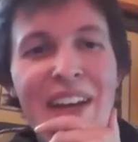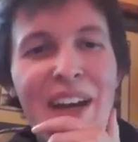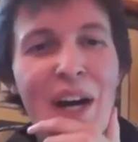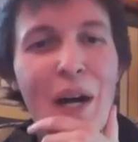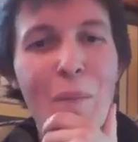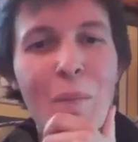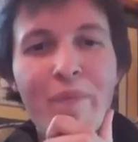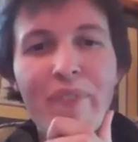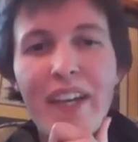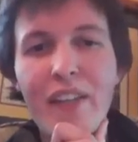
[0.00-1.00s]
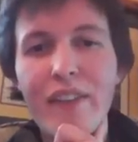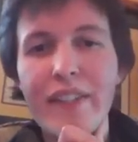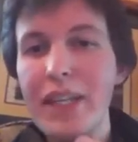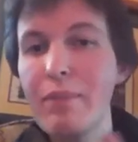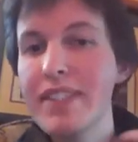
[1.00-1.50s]
The
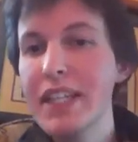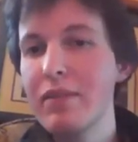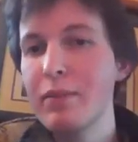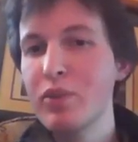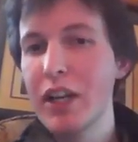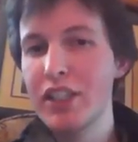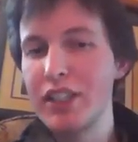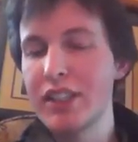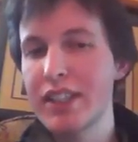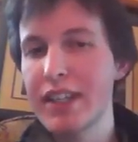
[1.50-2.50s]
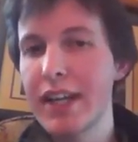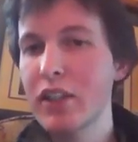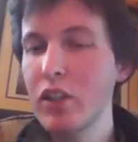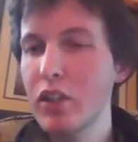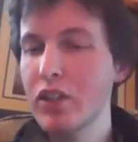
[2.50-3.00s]
same set of abstractions can
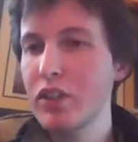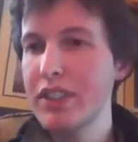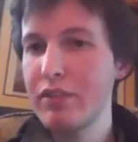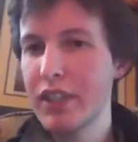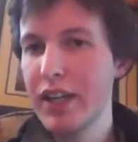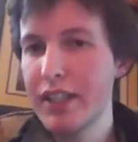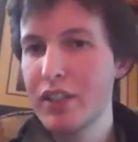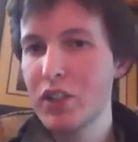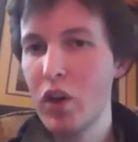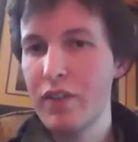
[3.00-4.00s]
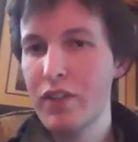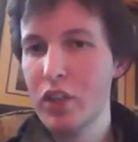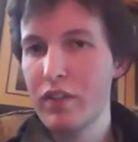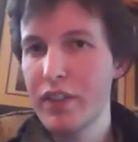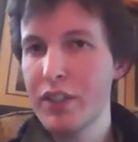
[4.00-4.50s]
handle lots and lots of different kinds of
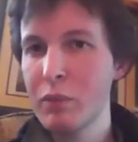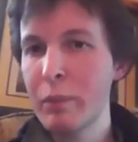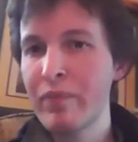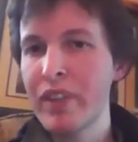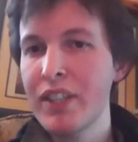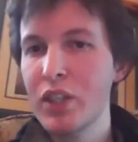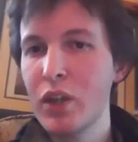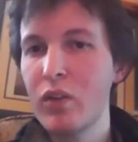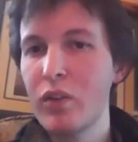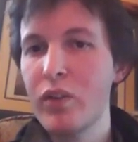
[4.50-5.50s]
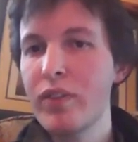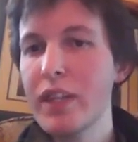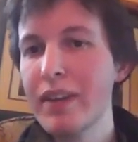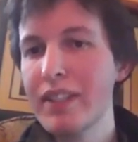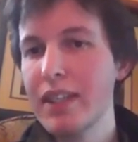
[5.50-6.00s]
solvers. So if you think
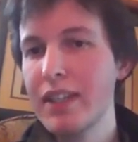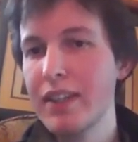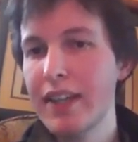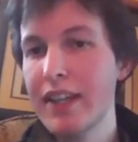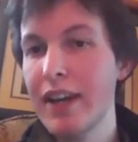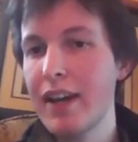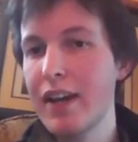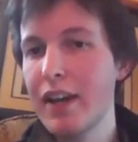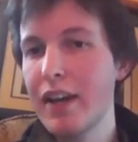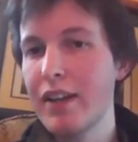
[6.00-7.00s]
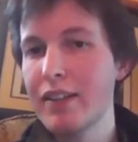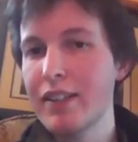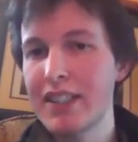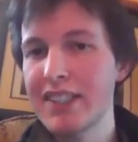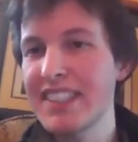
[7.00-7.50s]
about, say, like
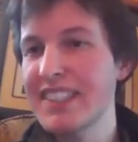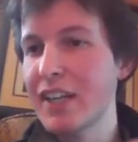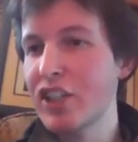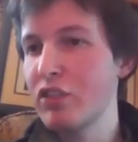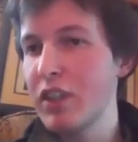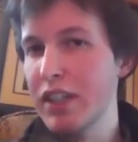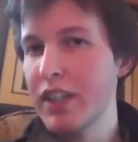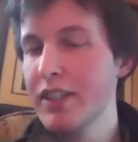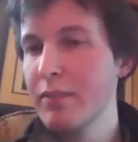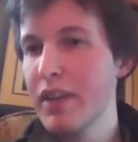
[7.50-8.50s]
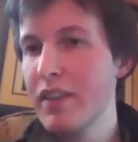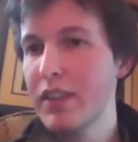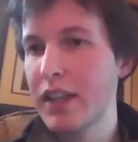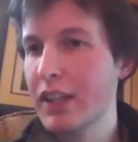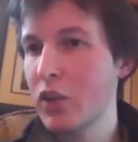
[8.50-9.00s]
just a standard Runge-Kutta
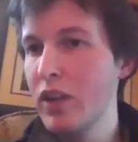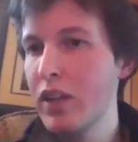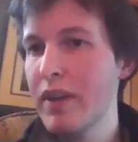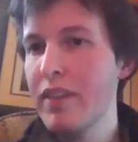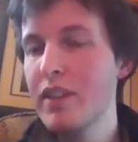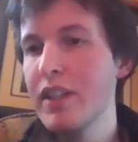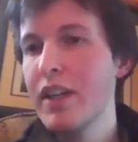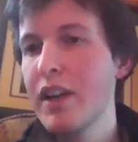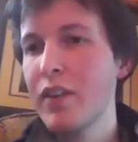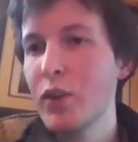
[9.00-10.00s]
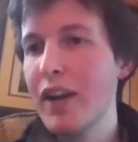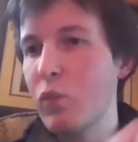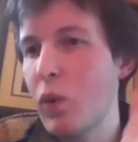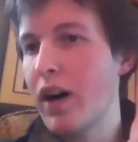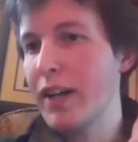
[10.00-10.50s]
method, like an Euler method, then you
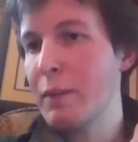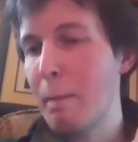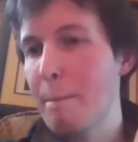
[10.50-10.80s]
have Y,